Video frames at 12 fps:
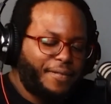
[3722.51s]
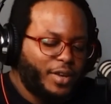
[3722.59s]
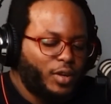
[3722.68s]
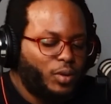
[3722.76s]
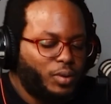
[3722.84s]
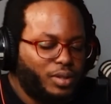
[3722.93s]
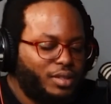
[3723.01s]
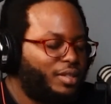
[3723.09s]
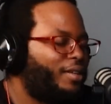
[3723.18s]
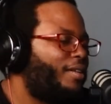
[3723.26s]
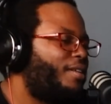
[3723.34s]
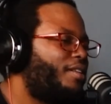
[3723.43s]
feel
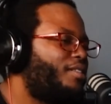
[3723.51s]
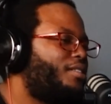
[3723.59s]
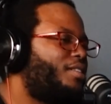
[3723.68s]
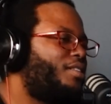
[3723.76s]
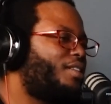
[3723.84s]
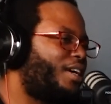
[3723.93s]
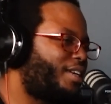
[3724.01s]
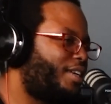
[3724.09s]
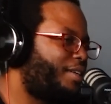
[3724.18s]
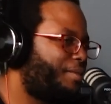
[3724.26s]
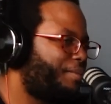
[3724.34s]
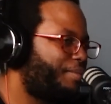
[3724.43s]
lucky